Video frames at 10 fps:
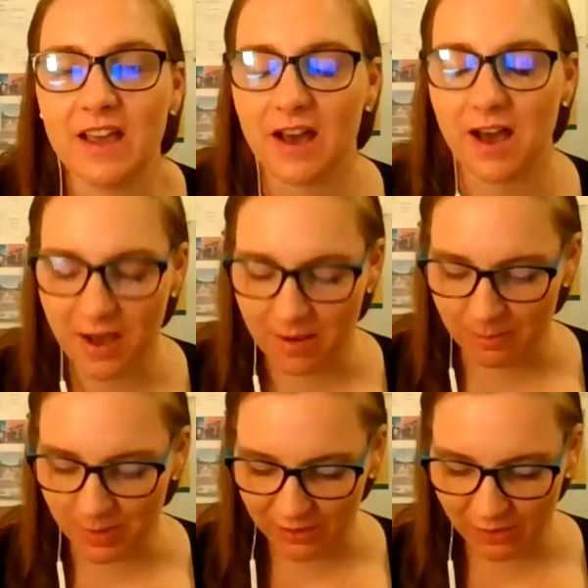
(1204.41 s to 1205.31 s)

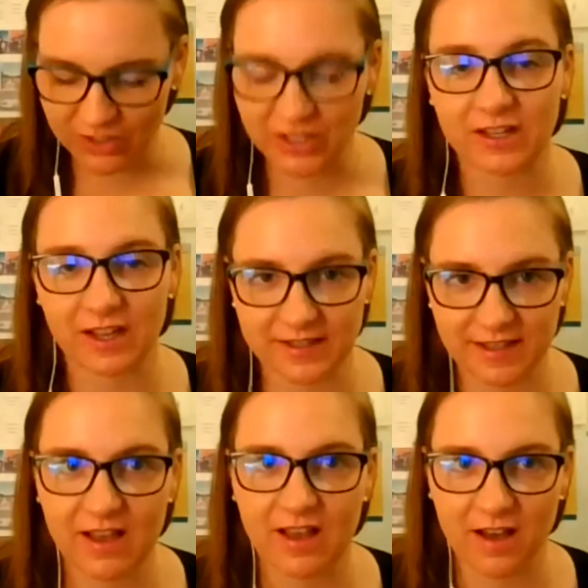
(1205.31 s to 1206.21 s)
Buddy Rushing does
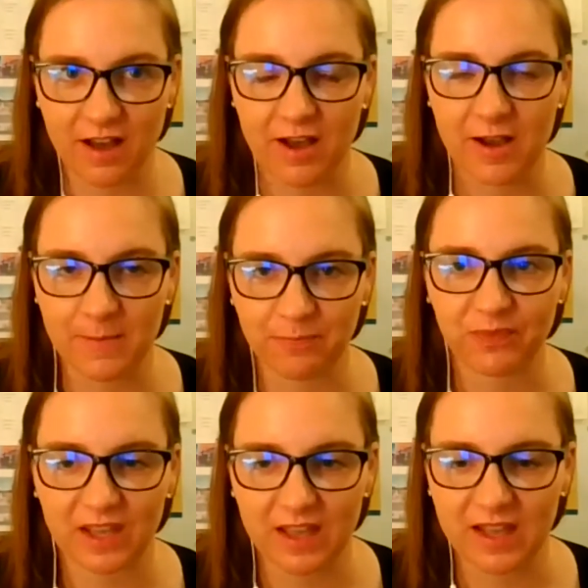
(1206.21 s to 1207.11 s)

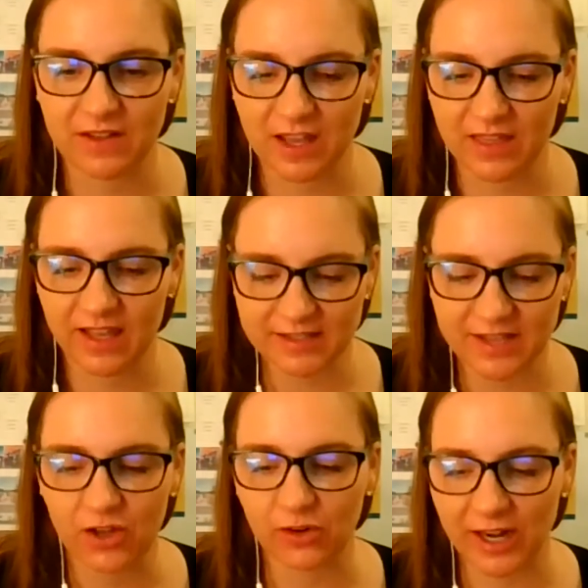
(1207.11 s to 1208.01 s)
in the
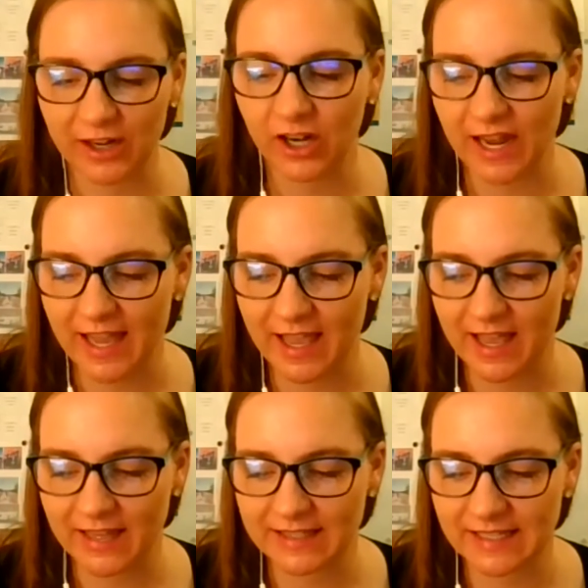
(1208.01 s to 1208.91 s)
accelerator,
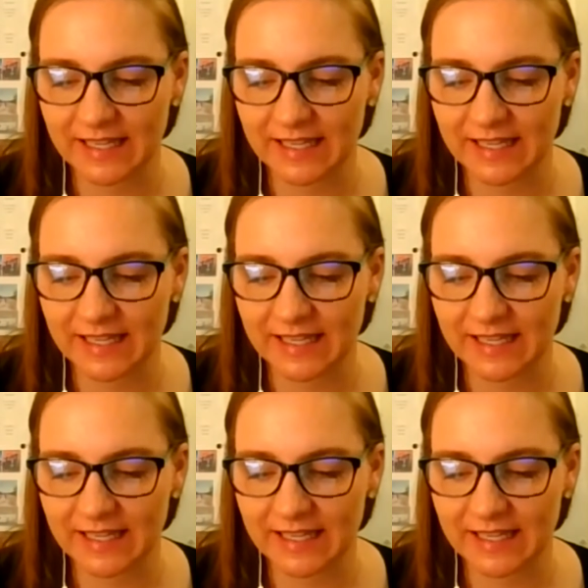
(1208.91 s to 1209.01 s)
and